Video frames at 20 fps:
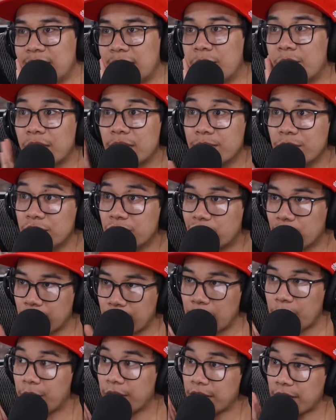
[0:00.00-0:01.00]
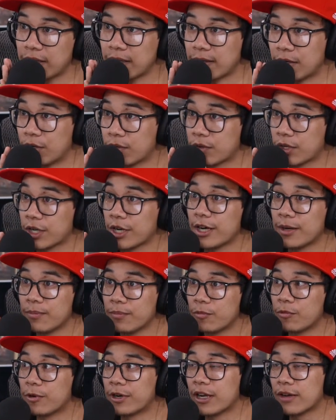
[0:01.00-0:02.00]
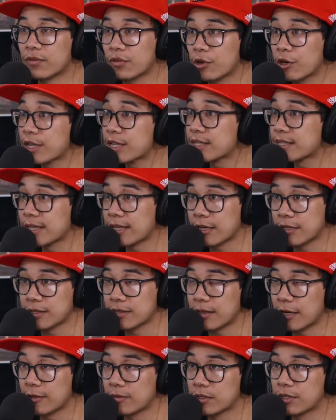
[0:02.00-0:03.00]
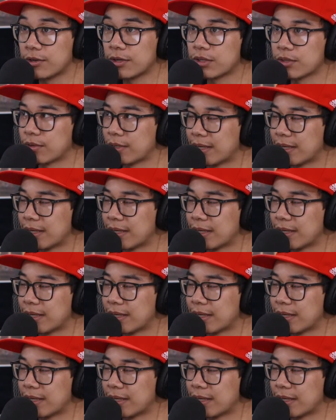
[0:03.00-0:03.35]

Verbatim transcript: I want to move forward. I want to overcome whatever it is that it's going to.